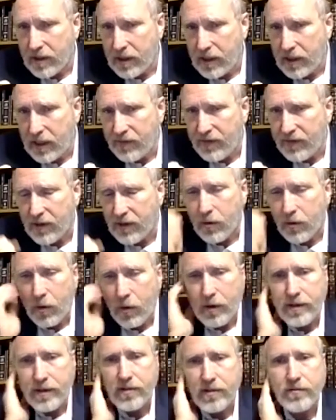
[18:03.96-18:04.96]
even
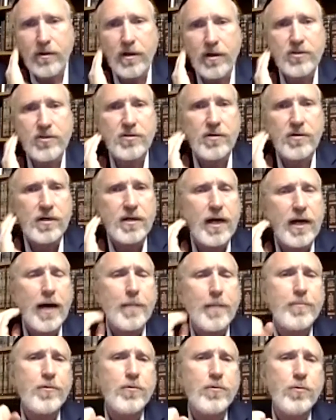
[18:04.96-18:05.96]
according to Elazar
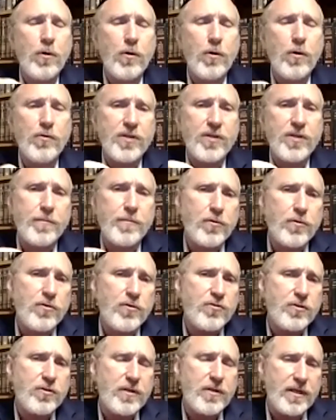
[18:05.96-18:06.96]
Kapper, who holds that a
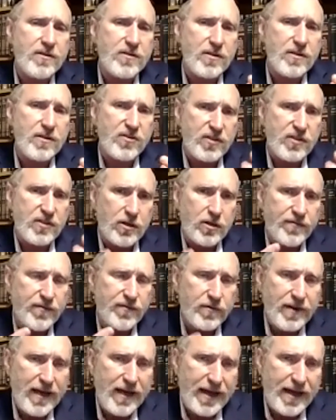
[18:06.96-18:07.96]
person is a sinner
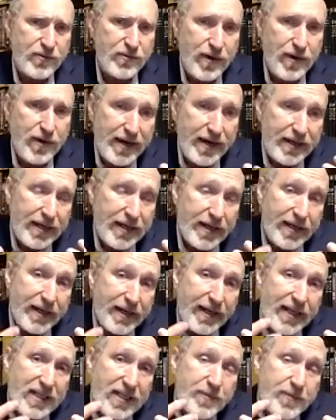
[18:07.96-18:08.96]
for a Nazarite,
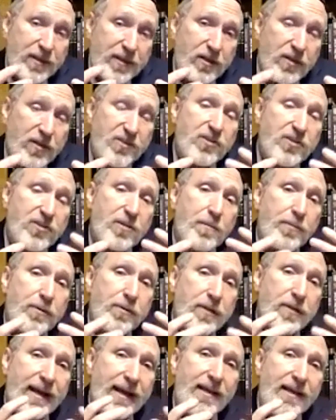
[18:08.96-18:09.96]
it's because there's a
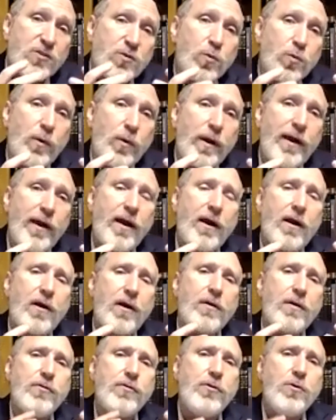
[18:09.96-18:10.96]
place where
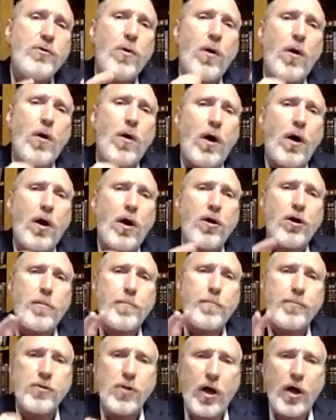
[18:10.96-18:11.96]
you are
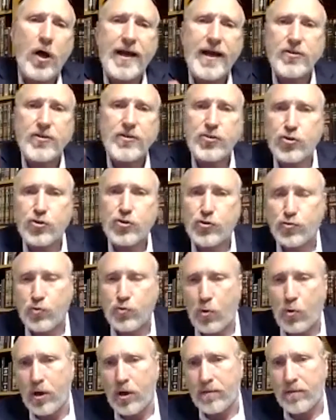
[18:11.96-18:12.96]
applying
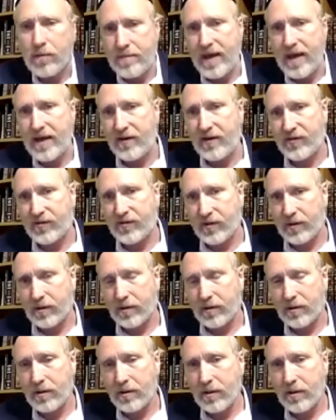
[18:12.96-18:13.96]
strong medicine.
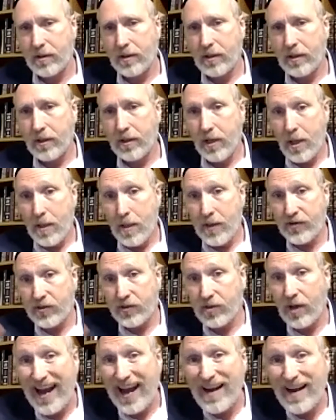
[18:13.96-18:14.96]
There's a
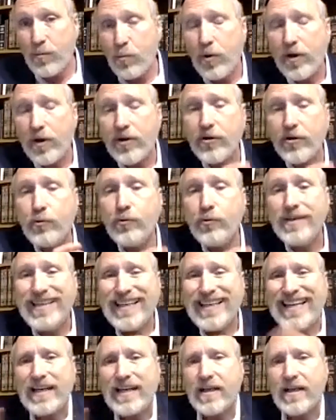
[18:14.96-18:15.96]
time where you
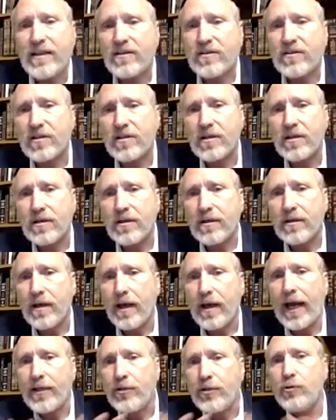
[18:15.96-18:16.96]
need it,
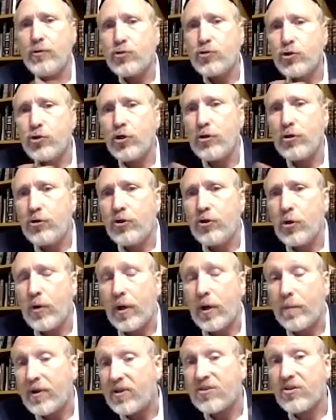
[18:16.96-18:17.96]
and you should do
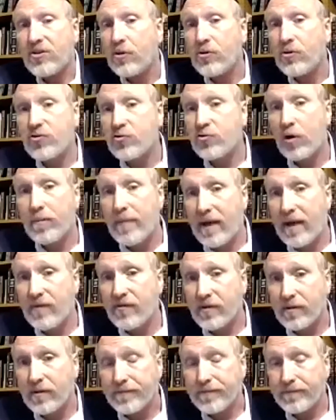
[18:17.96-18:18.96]
it, but still strong
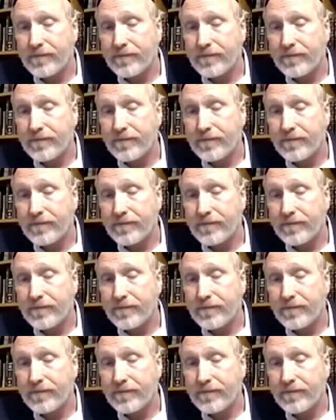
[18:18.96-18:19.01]
medicine.